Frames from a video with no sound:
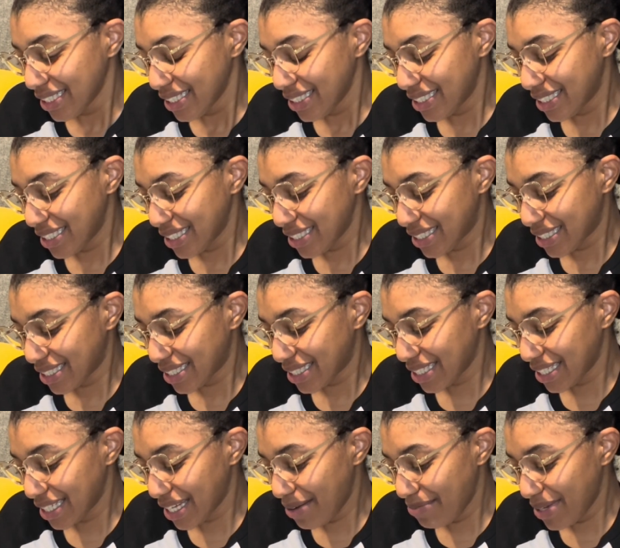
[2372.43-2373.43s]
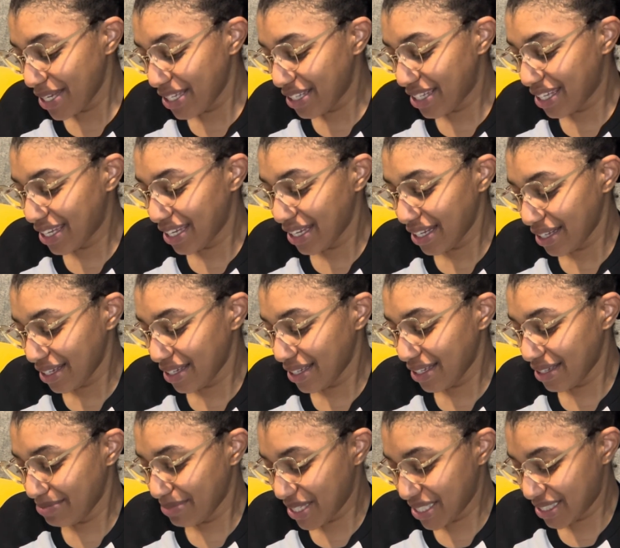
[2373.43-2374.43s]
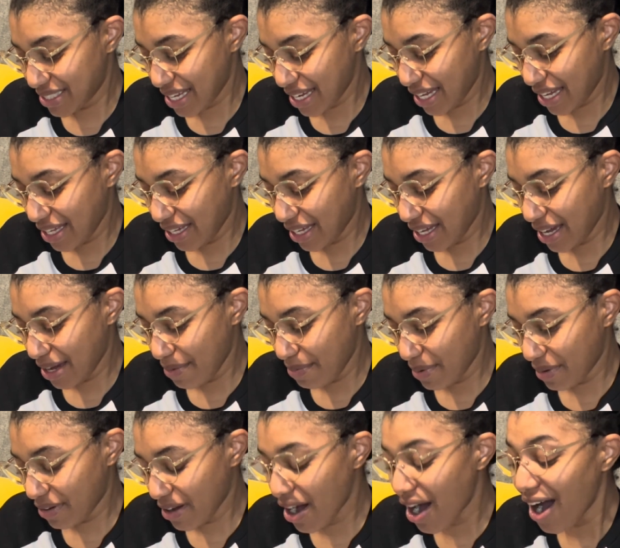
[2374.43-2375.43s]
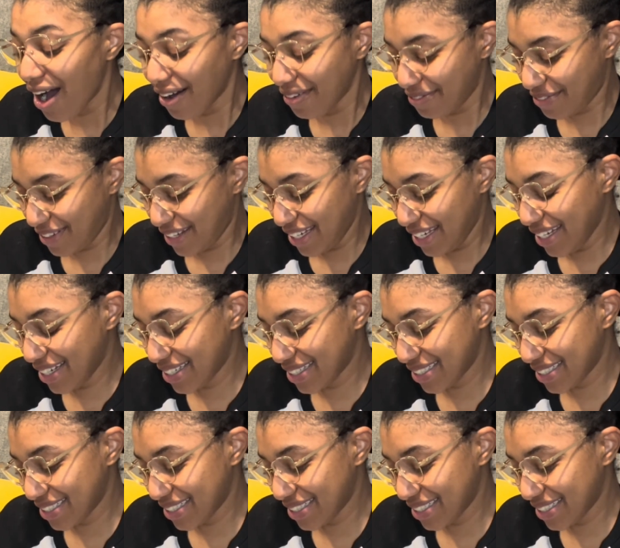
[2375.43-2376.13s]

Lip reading: Just let me get my second cup of coffee.